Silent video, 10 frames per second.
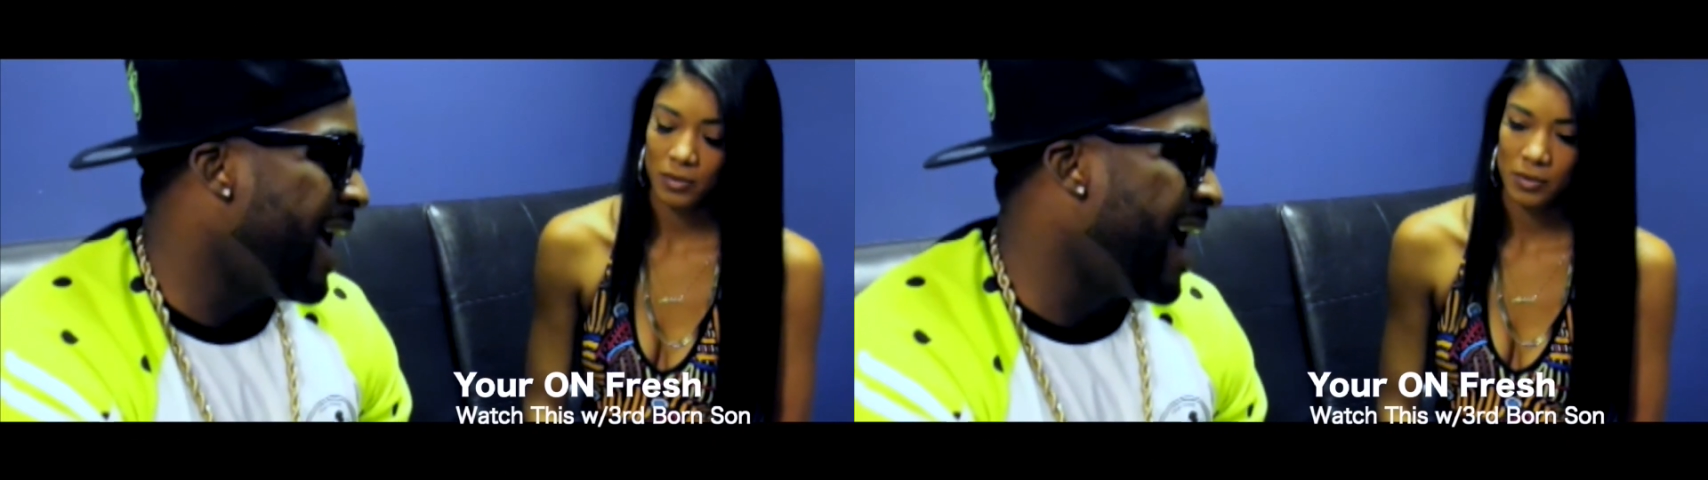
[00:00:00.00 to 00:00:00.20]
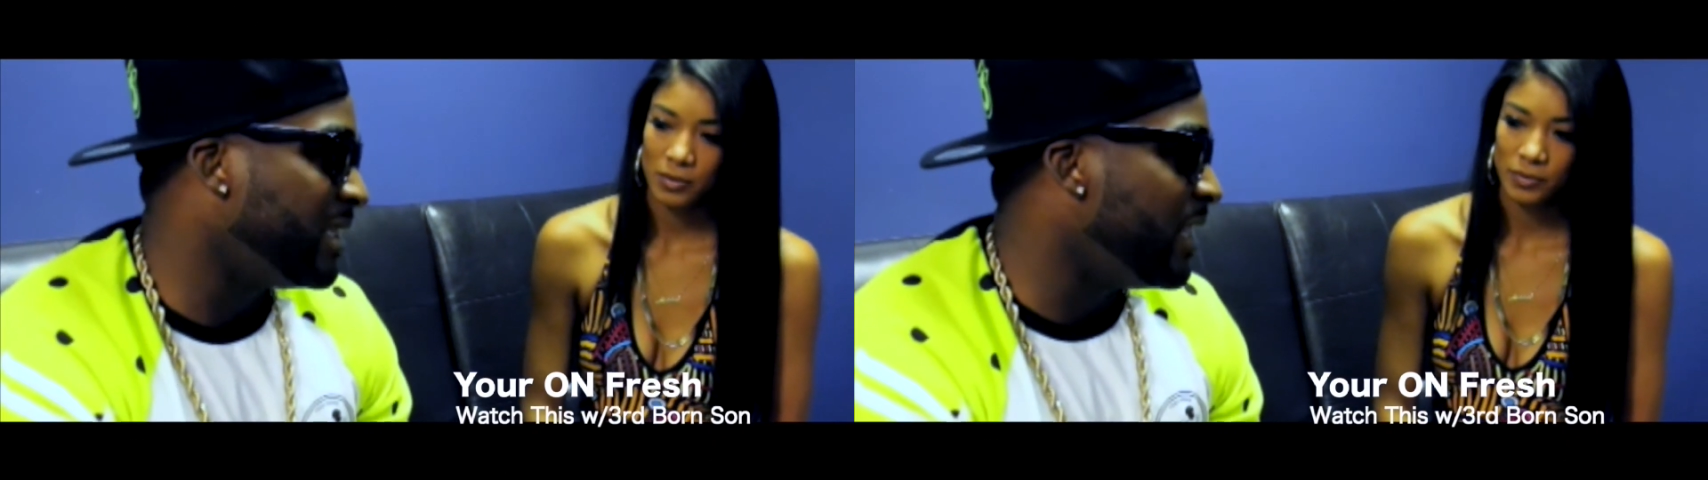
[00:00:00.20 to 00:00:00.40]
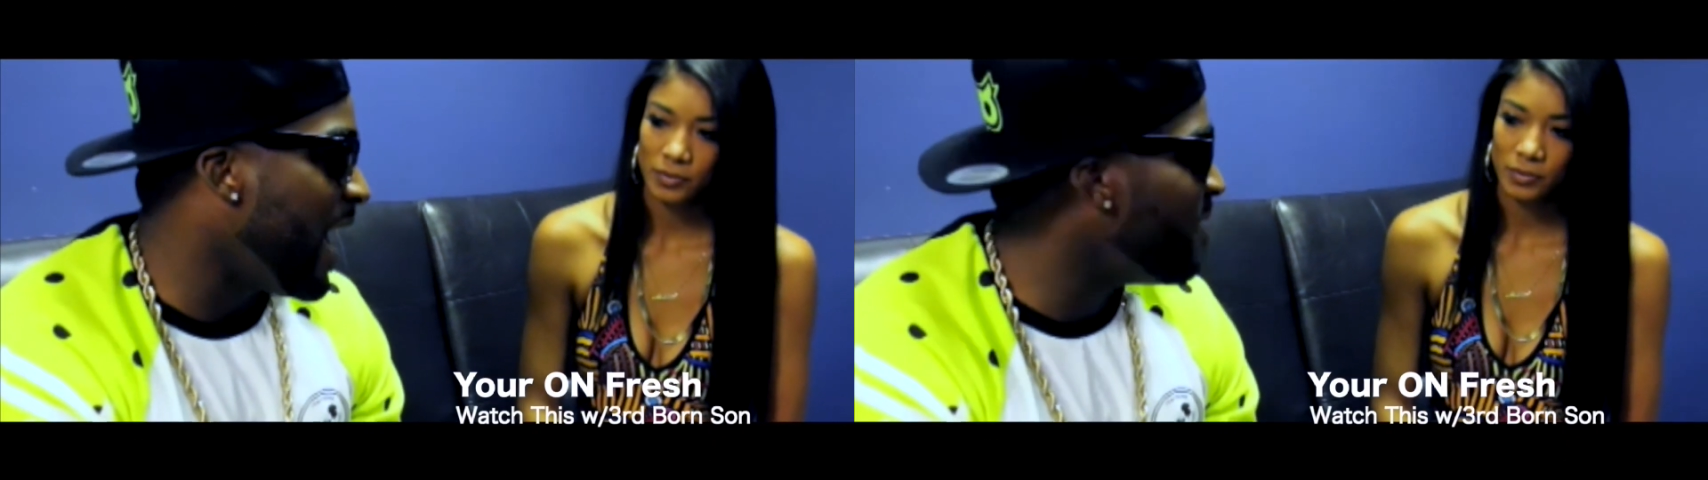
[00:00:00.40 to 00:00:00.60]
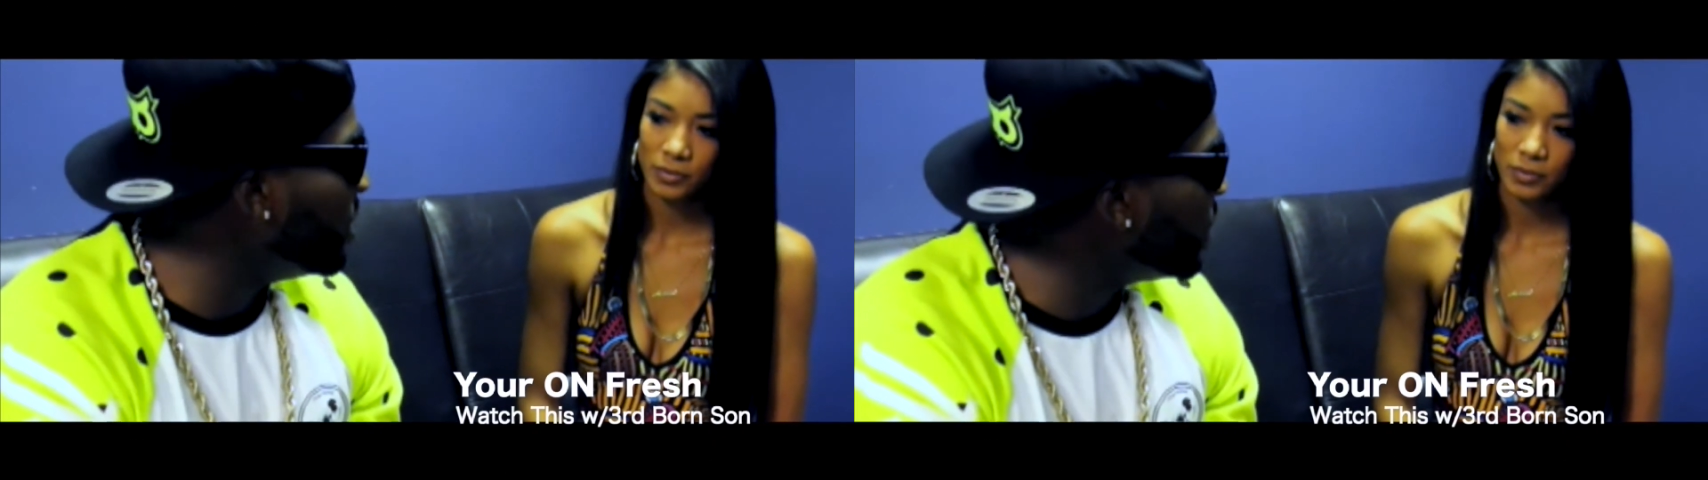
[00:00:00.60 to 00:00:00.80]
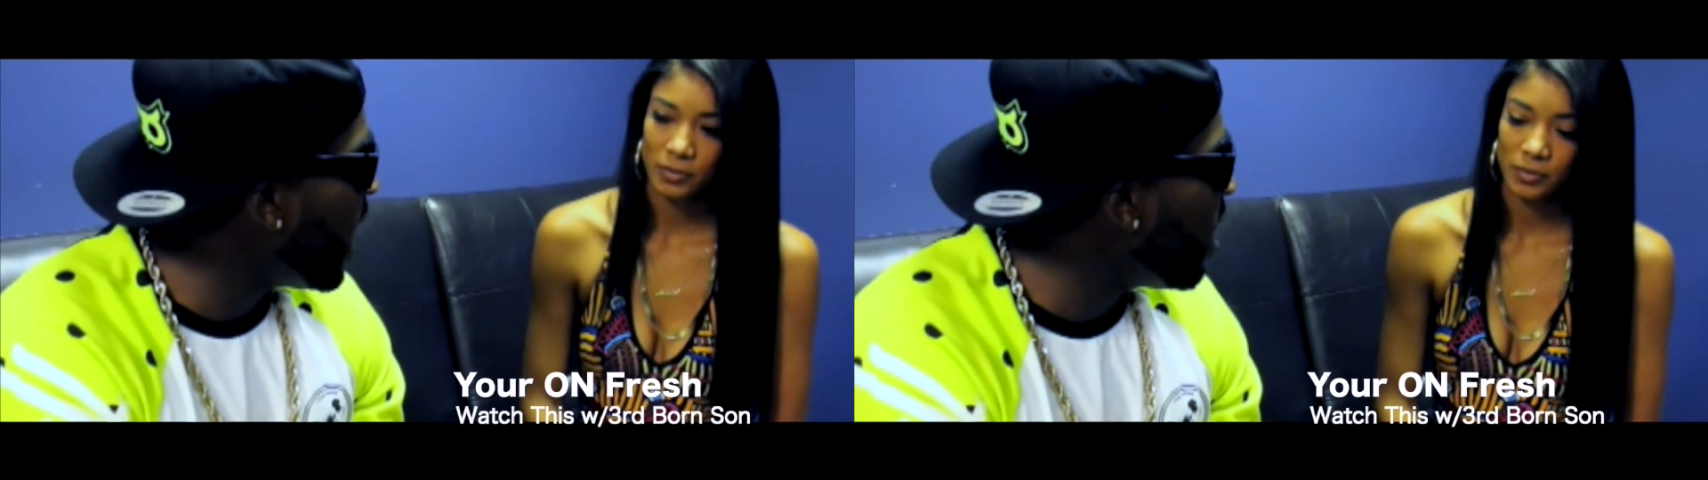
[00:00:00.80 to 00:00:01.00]
actually have a
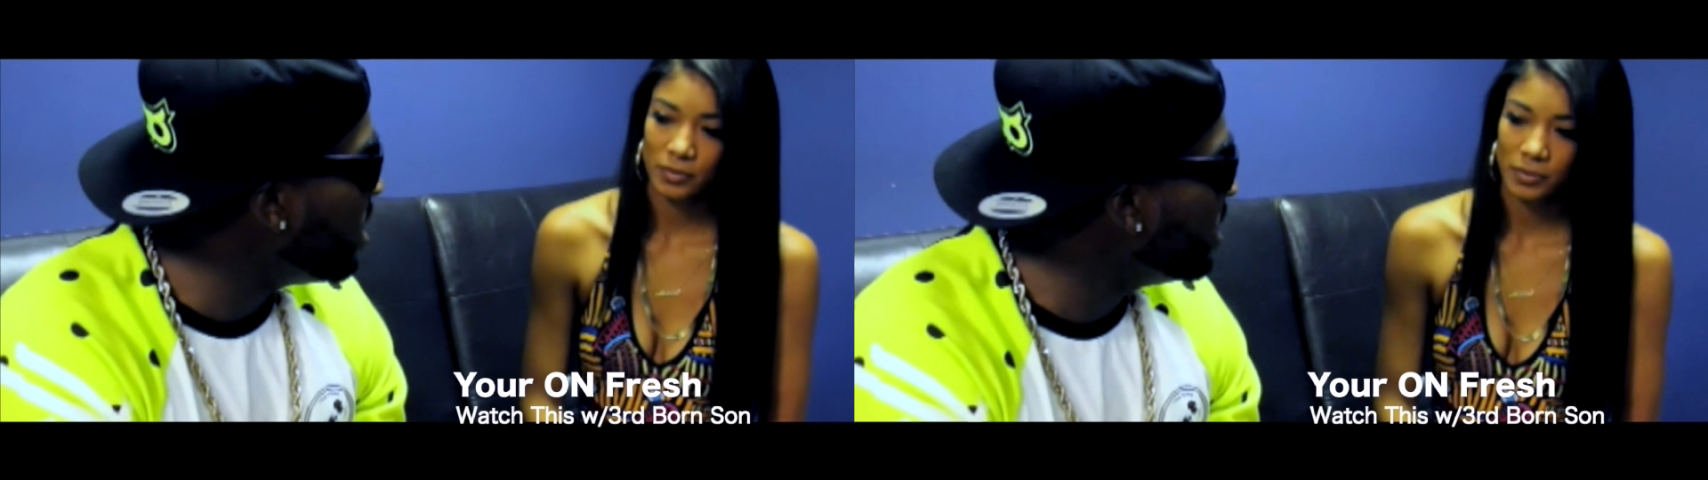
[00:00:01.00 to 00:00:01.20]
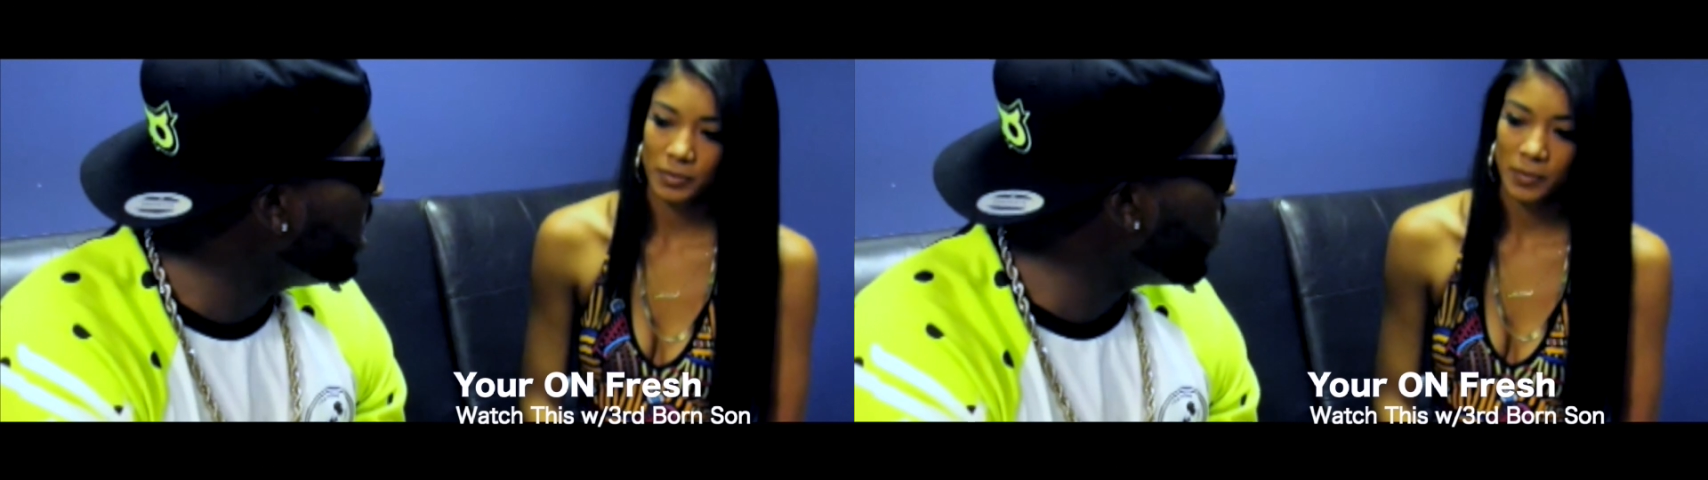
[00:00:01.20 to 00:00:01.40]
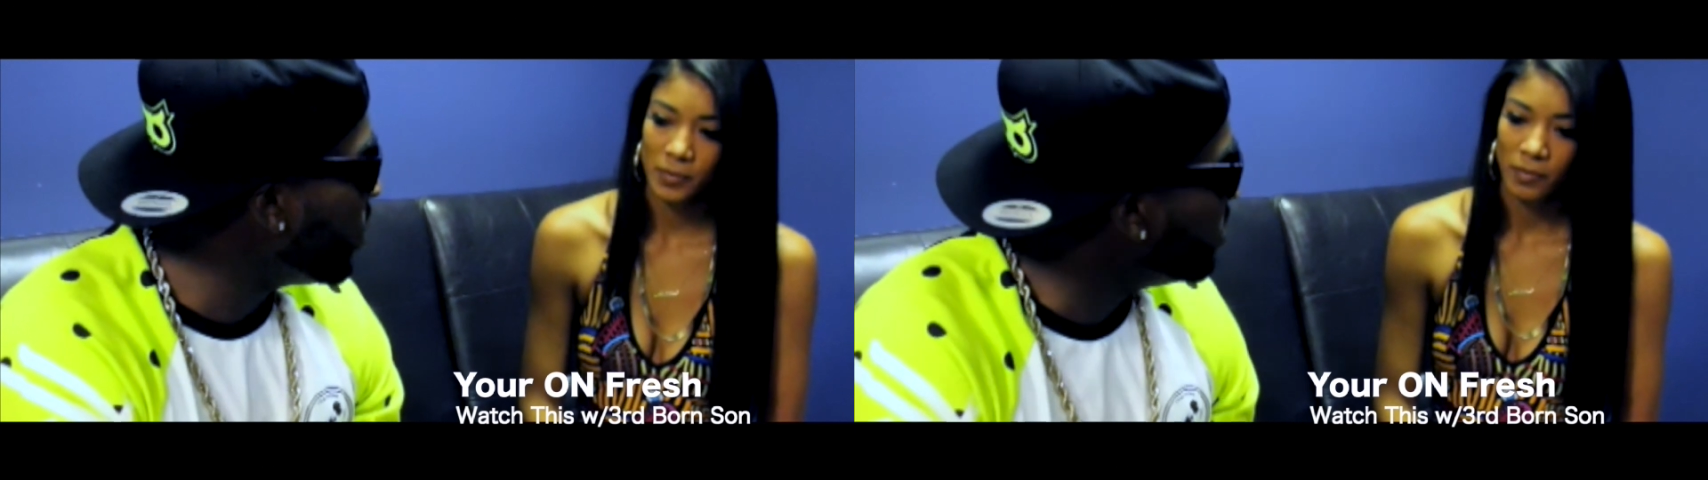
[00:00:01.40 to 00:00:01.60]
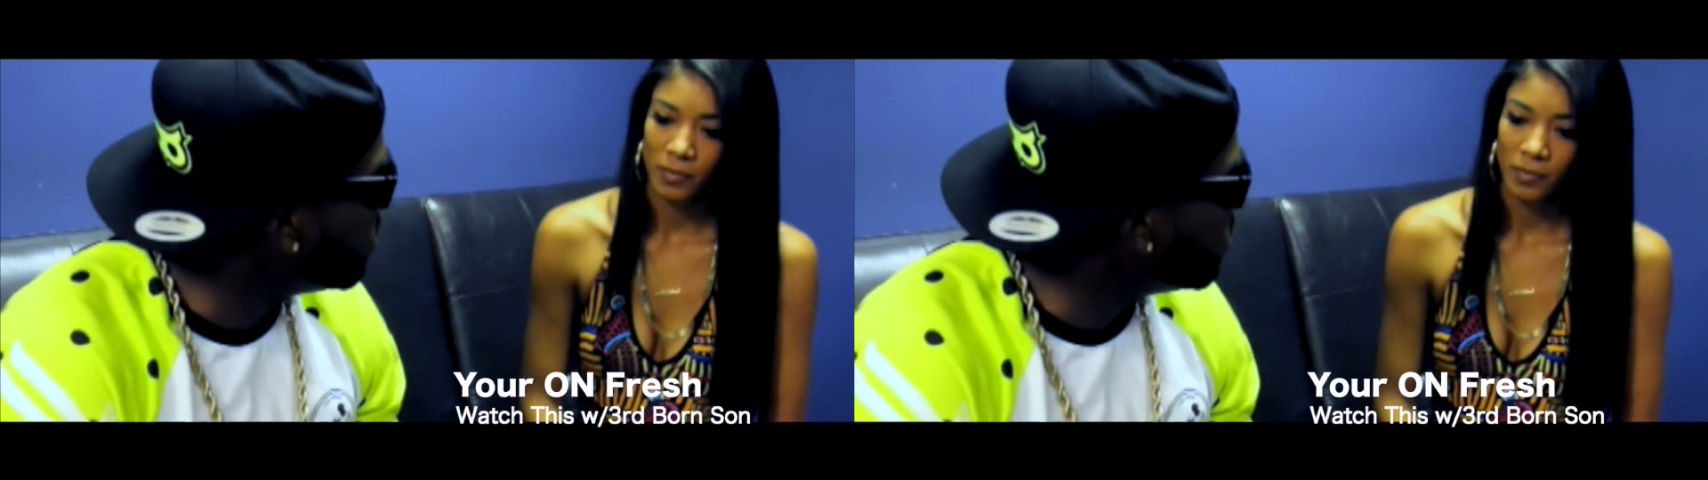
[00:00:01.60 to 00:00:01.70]
childhood, or